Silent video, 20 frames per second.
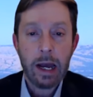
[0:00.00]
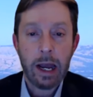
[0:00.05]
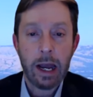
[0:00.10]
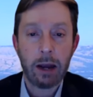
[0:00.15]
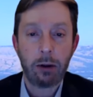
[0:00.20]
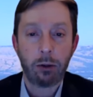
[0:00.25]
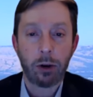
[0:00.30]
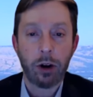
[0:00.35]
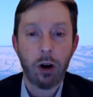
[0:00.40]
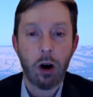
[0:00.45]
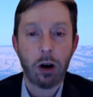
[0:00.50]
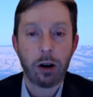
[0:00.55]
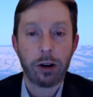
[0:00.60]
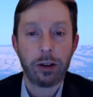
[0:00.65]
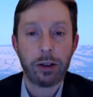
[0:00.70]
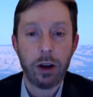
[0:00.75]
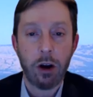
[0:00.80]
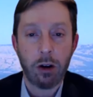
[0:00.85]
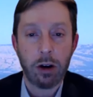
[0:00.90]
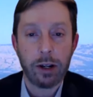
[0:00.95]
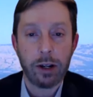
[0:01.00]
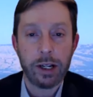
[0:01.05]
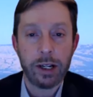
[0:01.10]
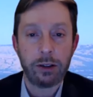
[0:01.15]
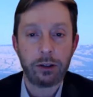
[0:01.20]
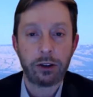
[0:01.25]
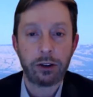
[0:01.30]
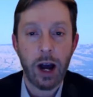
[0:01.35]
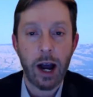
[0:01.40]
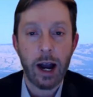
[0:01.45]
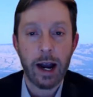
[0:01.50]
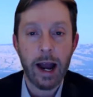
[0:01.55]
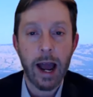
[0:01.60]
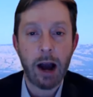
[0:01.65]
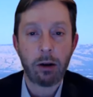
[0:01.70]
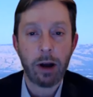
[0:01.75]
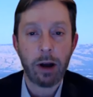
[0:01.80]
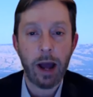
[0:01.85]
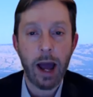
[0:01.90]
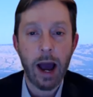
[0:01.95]
in regard to the R&D side,
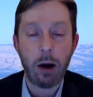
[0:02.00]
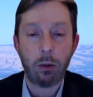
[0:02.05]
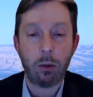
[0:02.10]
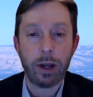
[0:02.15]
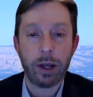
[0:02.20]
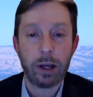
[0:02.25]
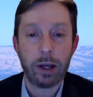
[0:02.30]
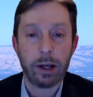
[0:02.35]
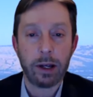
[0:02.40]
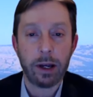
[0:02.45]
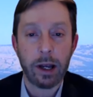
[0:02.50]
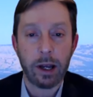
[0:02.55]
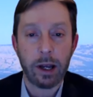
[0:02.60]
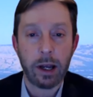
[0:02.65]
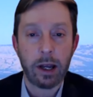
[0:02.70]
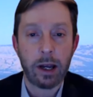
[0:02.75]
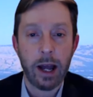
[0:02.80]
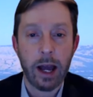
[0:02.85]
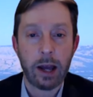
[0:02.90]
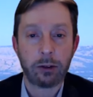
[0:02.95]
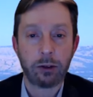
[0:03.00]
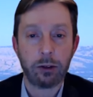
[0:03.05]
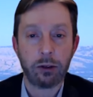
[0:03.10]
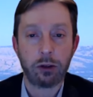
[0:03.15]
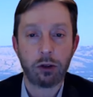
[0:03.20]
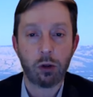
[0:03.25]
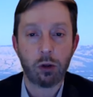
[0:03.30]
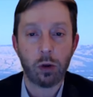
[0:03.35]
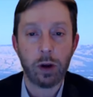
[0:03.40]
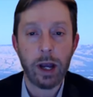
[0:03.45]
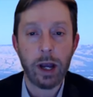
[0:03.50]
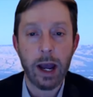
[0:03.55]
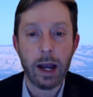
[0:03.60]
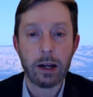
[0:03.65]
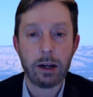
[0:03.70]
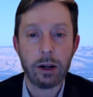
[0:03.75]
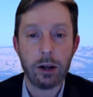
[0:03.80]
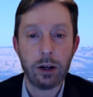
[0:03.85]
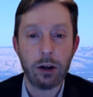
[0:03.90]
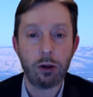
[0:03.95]
how we can, in essence, create
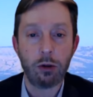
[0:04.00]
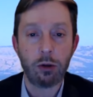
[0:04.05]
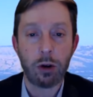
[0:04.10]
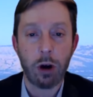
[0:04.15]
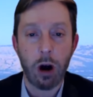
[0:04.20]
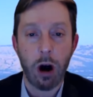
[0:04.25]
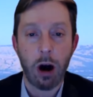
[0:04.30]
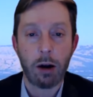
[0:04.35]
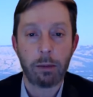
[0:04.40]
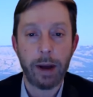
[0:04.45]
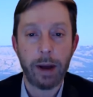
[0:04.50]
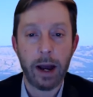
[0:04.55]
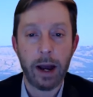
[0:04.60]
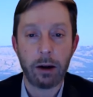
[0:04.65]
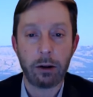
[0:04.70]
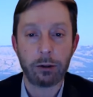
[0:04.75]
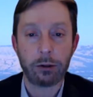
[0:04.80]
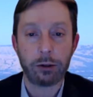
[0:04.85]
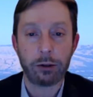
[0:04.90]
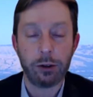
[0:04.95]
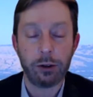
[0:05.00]
new compounds,